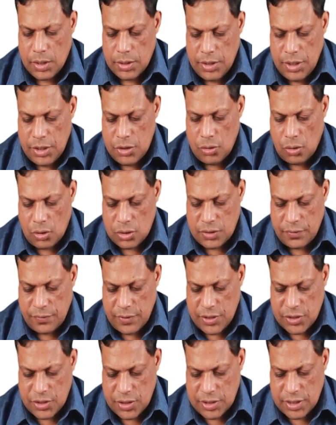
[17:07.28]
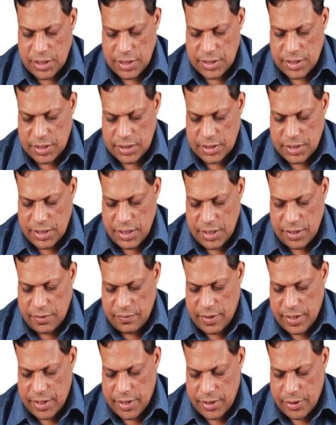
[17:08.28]
These ossification centers, they are
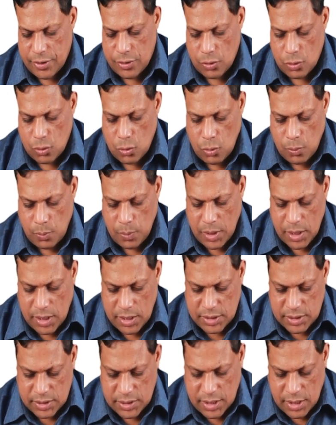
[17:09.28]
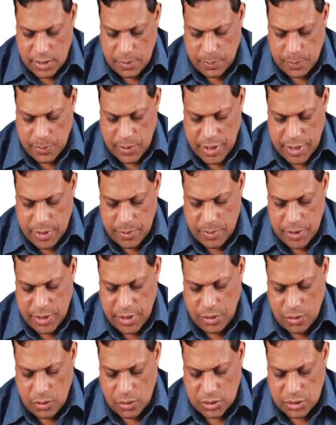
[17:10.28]
divided into two parts: the
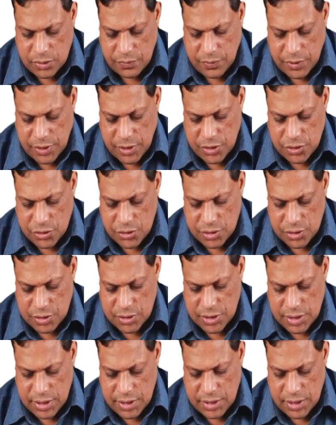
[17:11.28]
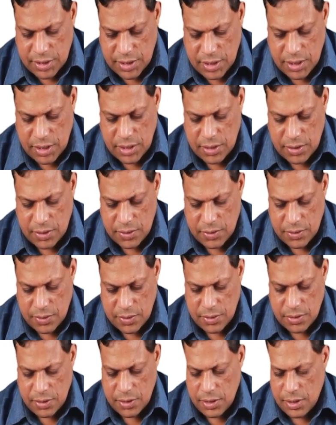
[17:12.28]
primary ossification center
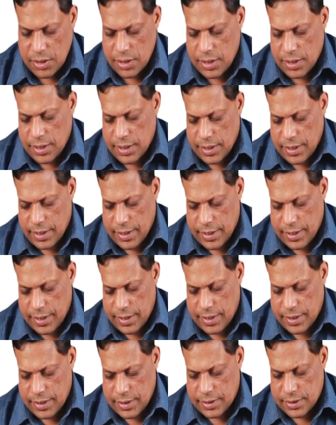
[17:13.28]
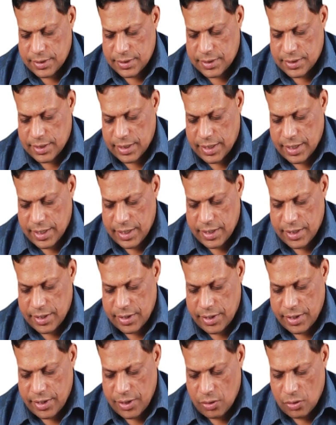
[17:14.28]
and
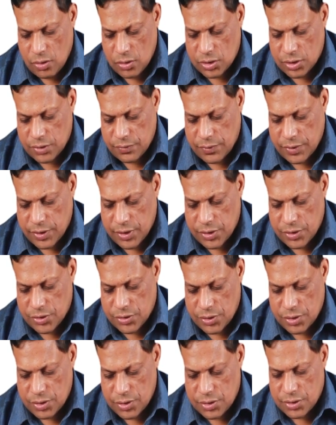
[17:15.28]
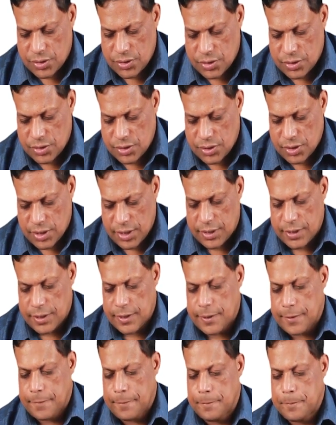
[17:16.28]
secondary ossification
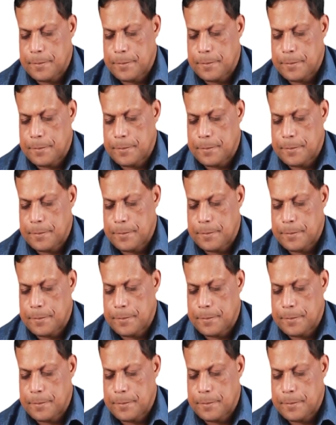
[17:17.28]
center.